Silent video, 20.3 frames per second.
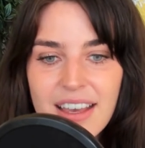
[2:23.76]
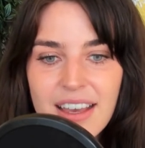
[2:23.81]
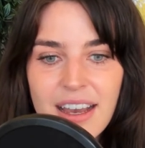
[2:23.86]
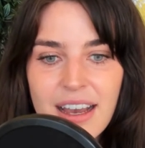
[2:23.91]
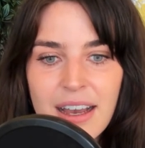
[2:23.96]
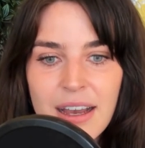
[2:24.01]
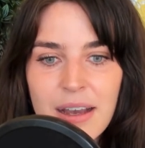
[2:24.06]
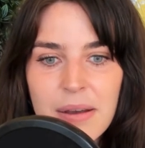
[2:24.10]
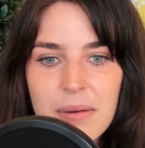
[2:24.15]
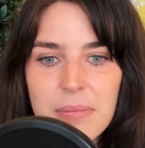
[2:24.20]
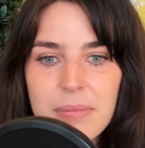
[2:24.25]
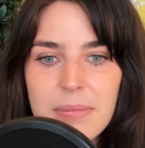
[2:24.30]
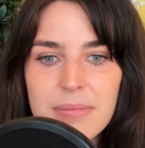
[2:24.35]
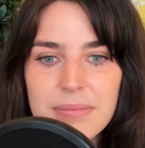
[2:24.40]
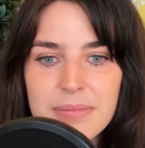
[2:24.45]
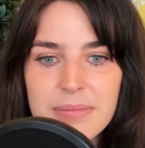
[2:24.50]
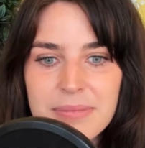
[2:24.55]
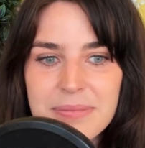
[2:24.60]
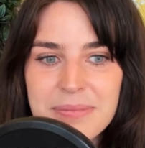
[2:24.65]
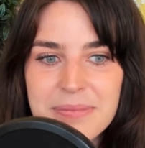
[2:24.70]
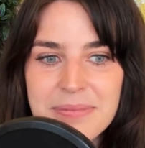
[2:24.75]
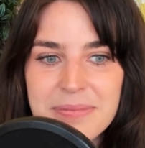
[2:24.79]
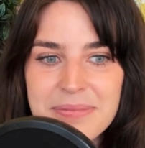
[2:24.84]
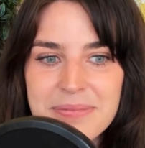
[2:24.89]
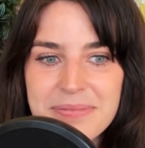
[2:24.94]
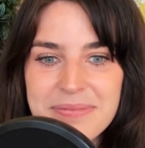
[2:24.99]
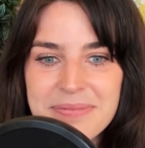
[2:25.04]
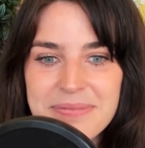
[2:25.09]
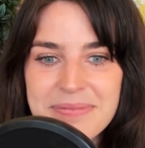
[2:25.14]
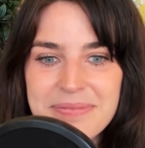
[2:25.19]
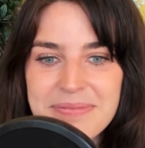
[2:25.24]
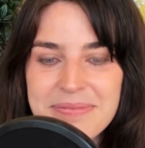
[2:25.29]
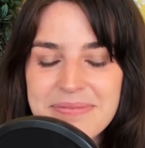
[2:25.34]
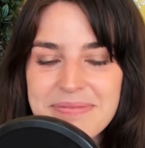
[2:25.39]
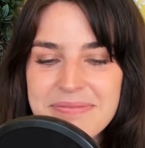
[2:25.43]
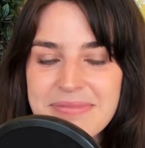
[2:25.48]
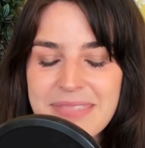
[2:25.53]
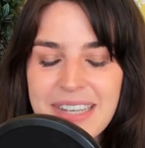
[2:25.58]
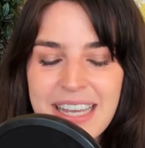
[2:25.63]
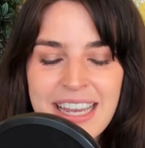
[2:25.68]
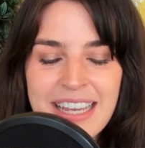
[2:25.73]
And
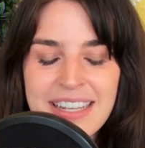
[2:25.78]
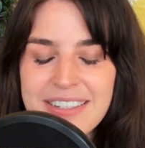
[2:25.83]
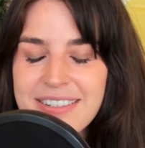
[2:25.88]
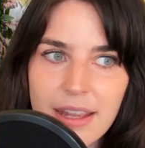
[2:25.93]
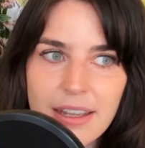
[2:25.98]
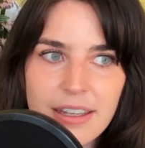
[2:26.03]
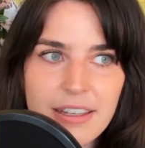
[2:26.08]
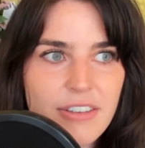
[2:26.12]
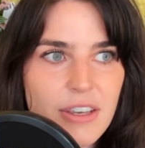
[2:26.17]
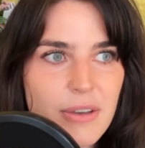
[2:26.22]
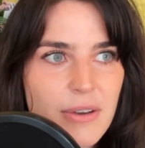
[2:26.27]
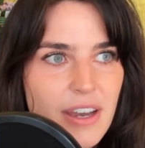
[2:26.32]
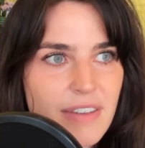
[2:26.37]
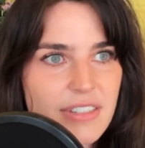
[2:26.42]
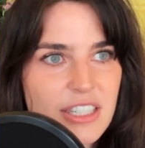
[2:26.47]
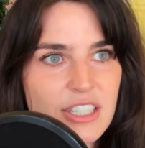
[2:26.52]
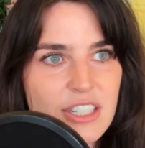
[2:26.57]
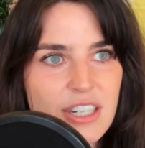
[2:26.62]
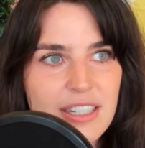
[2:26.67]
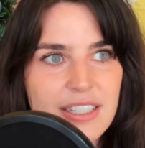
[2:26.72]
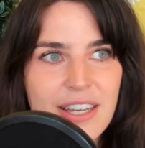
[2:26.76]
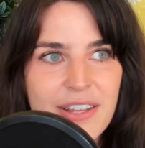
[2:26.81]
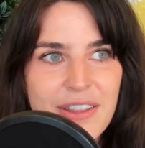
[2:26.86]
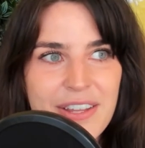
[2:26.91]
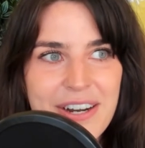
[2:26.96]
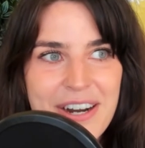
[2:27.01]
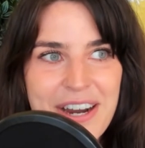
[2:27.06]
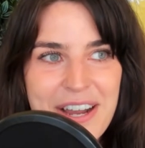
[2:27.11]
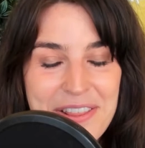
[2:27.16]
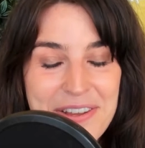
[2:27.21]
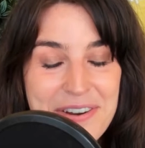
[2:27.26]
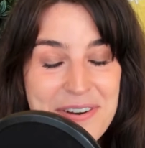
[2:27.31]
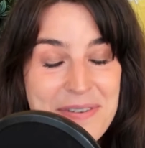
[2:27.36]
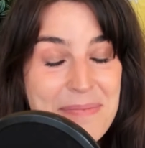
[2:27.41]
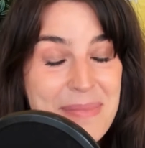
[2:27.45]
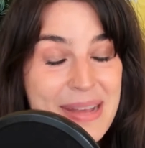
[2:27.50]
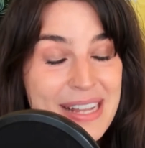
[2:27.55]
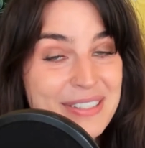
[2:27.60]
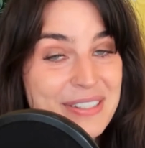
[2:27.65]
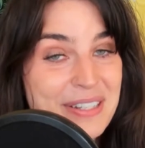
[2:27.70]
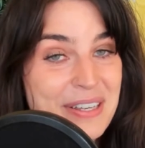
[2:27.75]
if you haven't checked out their other
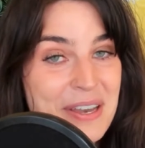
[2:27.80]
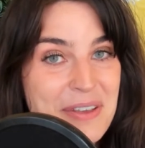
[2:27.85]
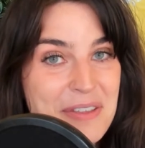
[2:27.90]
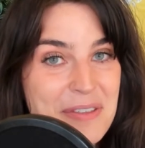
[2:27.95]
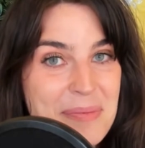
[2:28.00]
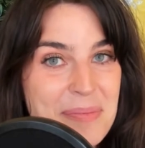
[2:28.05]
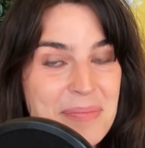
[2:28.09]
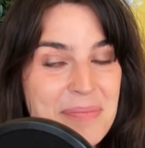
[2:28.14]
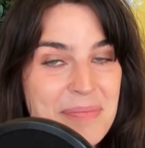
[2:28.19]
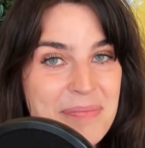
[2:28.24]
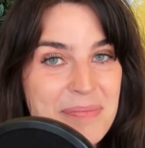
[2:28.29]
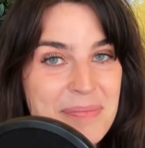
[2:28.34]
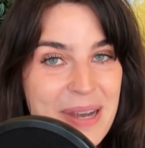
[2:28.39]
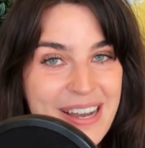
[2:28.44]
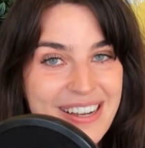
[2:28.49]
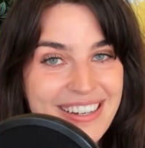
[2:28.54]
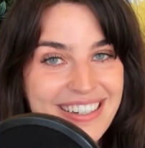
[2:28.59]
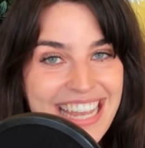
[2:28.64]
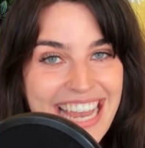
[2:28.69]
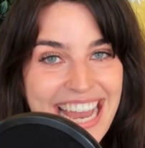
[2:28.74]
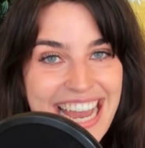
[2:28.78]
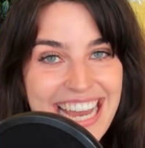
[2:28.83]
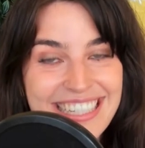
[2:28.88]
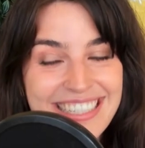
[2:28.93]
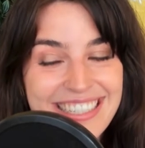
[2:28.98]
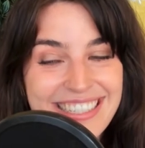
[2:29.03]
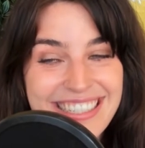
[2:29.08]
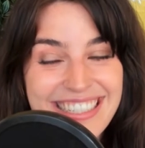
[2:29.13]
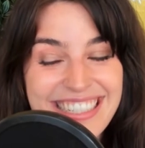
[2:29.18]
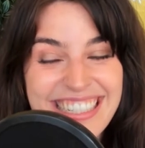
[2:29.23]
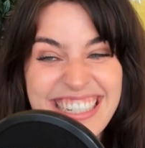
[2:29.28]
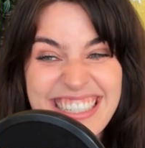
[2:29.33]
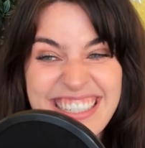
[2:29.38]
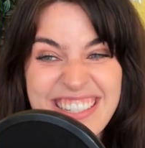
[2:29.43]
mental health podcast,